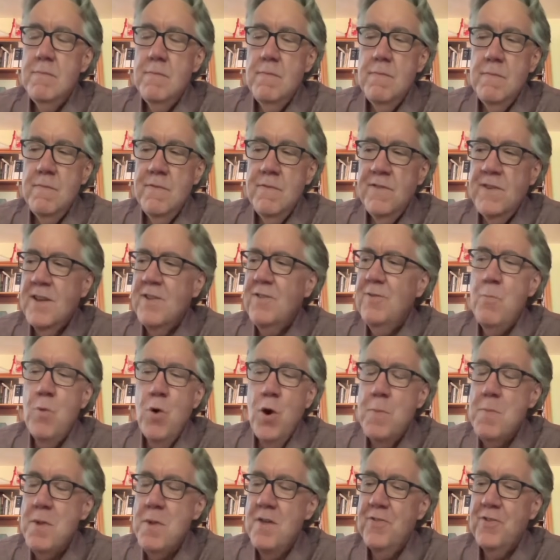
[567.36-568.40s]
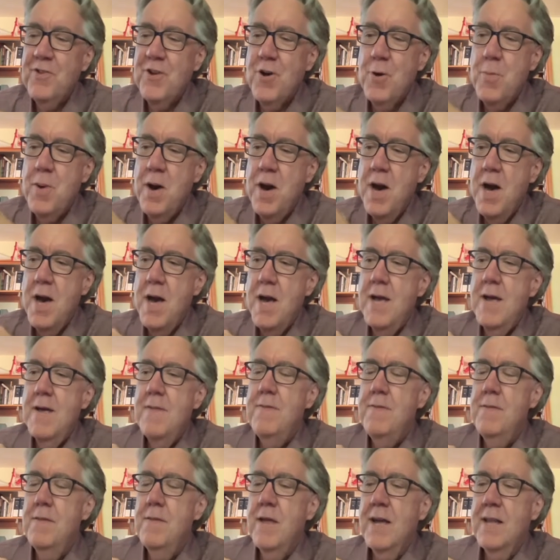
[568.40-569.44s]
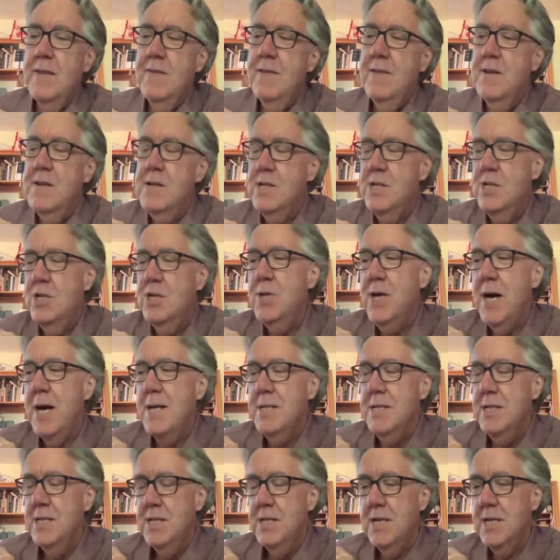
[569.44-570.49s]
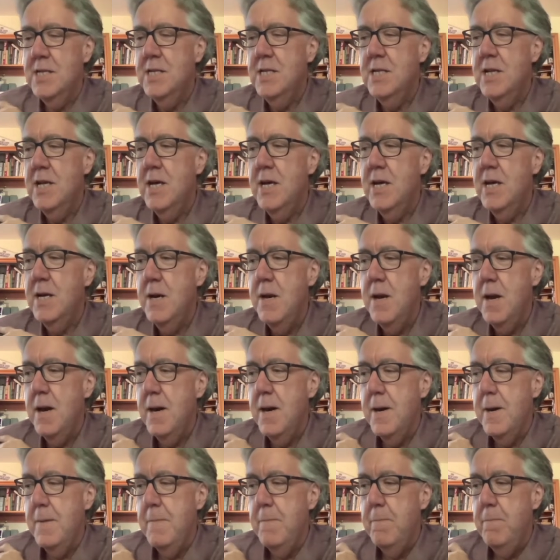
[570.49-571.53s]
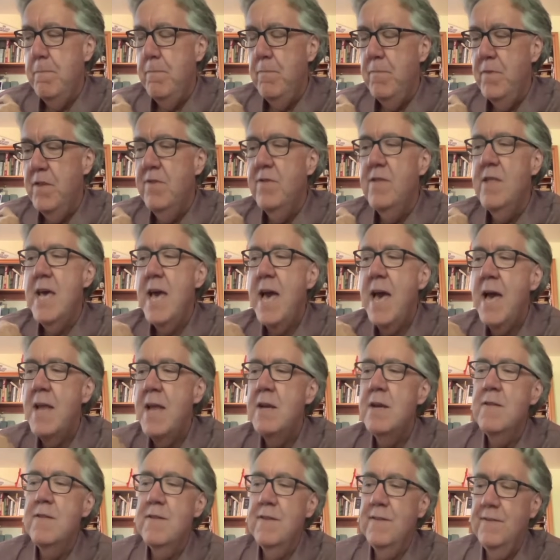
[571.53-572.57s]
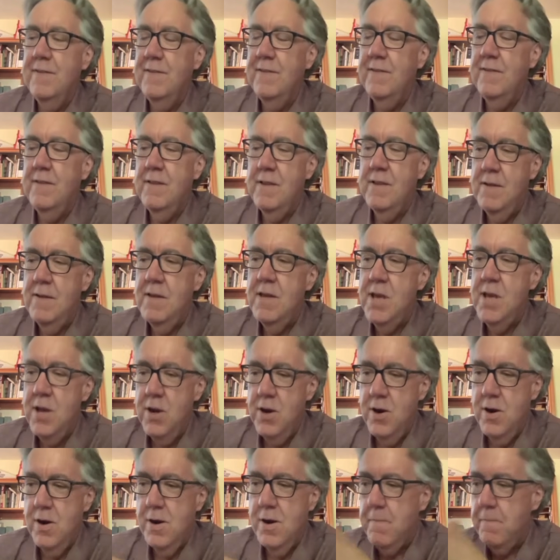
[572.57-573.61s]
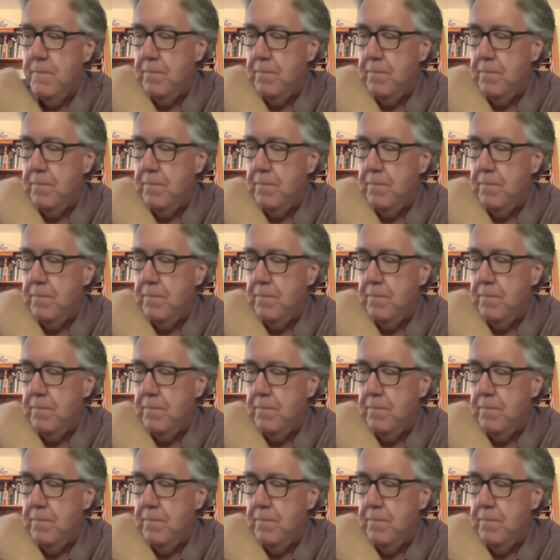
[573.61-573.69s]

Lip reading: 6 more months go by, and like the 2016, the end of this year,